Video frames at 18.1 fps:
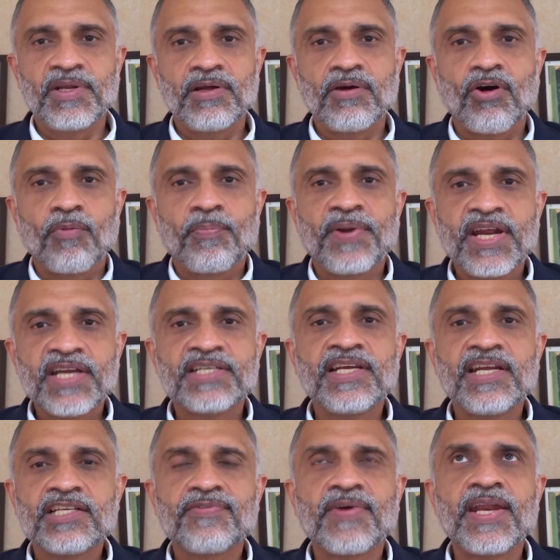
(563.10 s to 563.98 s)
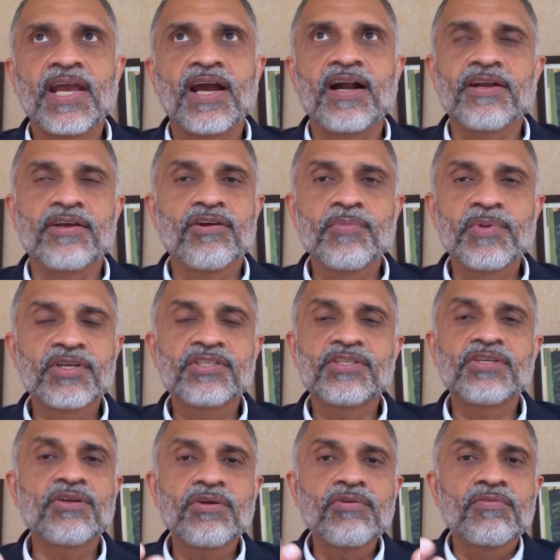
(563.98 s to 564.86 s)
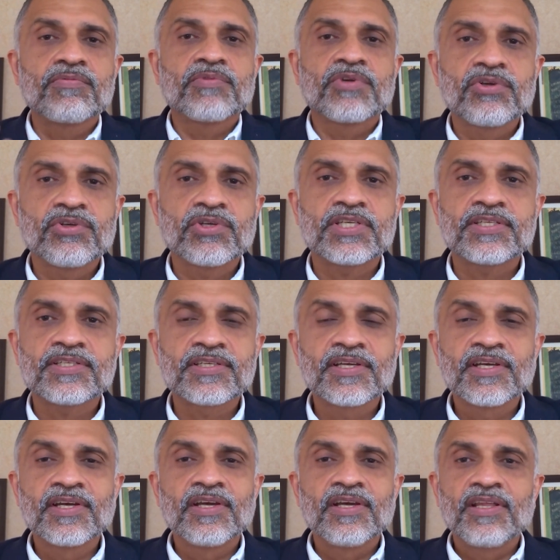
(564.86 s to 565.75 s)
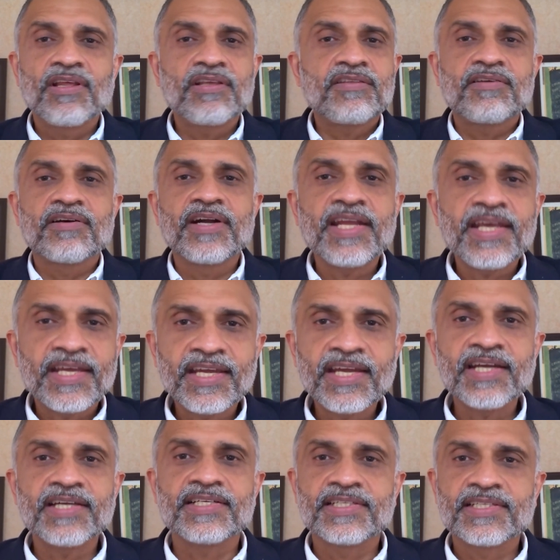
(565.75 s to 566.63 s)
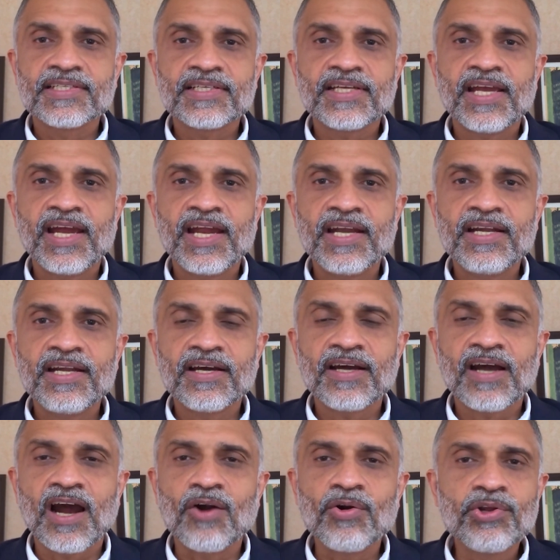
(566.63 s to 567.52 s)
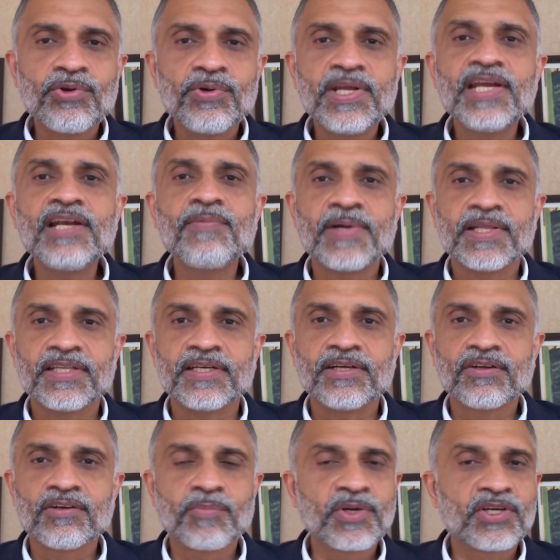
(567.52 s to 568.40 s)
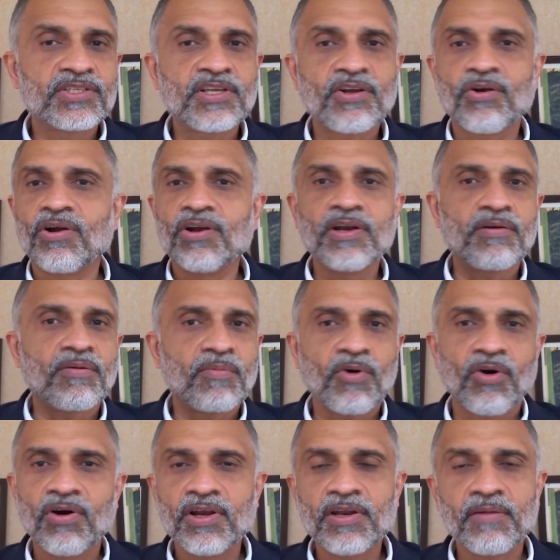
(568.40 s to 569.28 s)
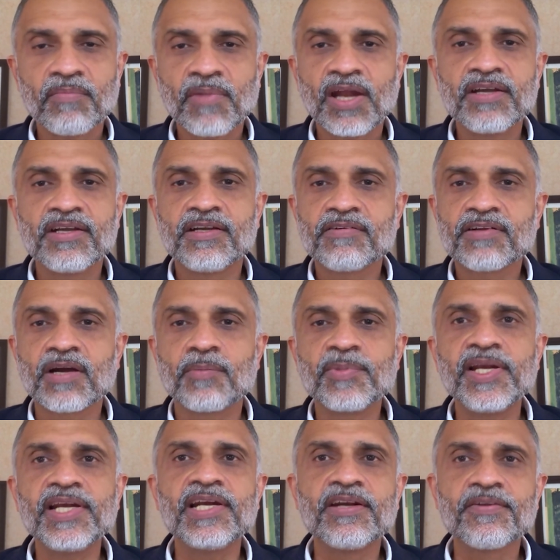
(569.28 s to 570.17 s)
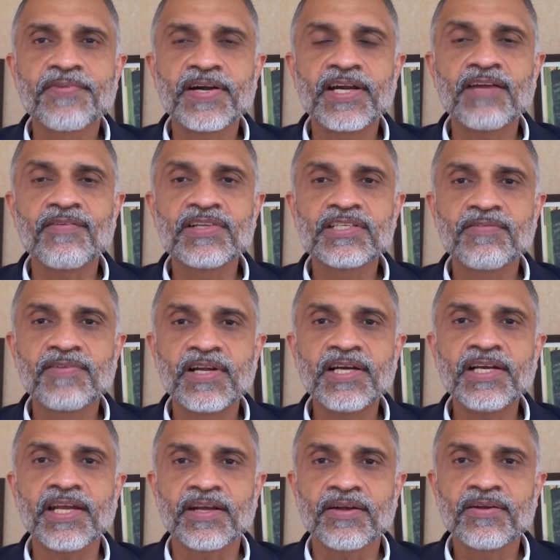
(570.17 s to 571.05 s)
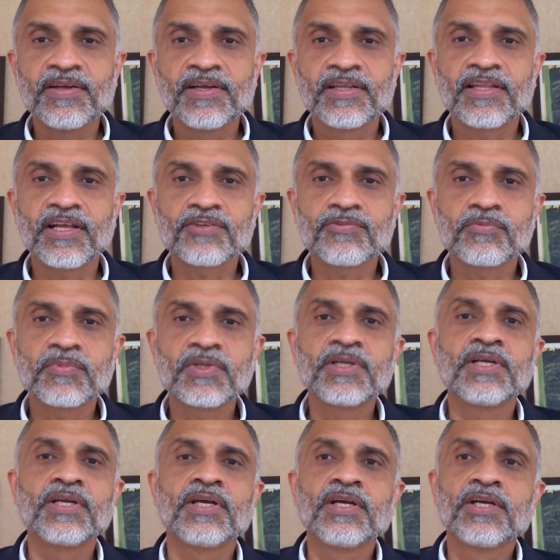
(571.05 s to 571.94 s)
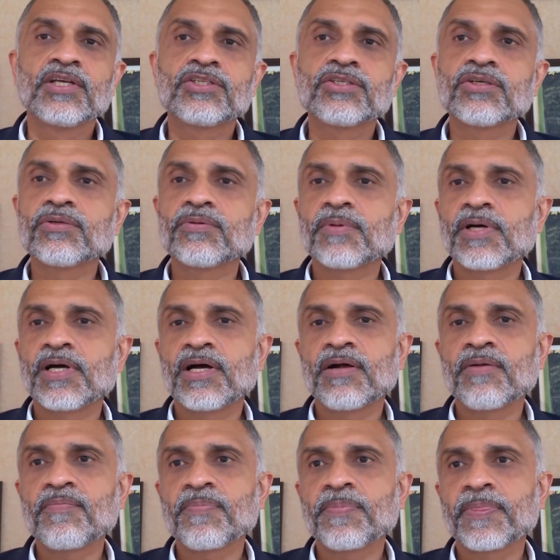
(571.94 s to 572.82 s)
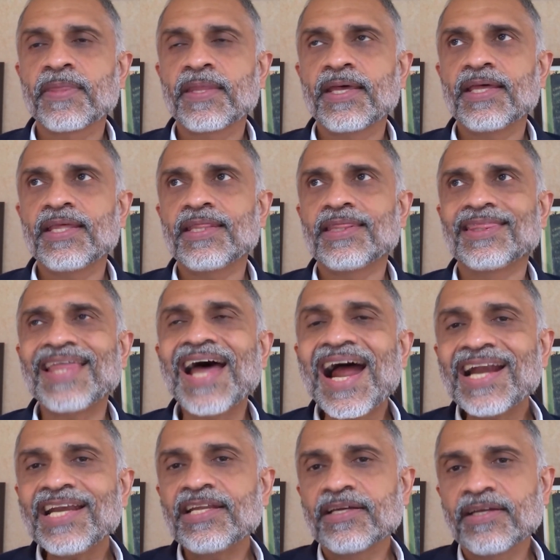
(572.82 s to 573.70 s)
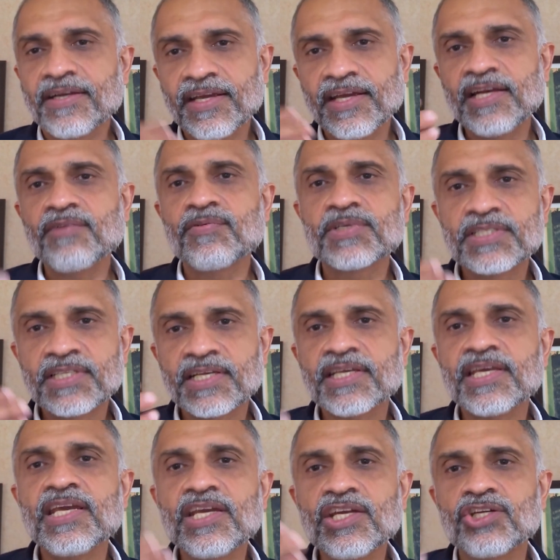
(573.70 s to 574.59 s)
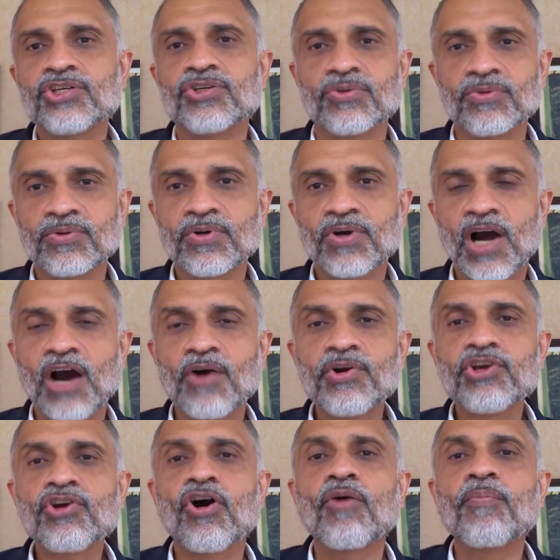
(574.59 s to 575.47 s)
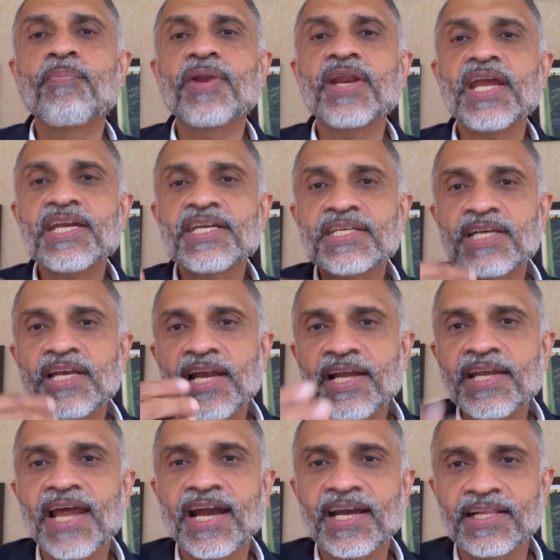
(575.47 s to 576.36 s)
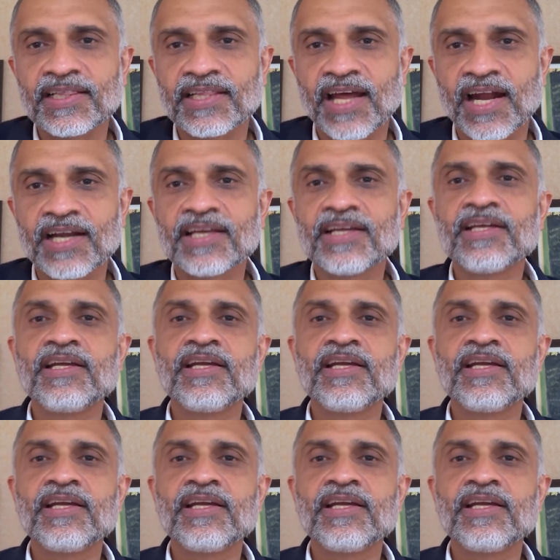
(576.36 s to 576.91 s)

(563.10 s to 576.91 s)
Operationally is very hard, because you just, there's 30 kids, and how do you deal with it, because they're all at completely different levels of learning. That's so that really was the key issue. How do you operationally tackle that?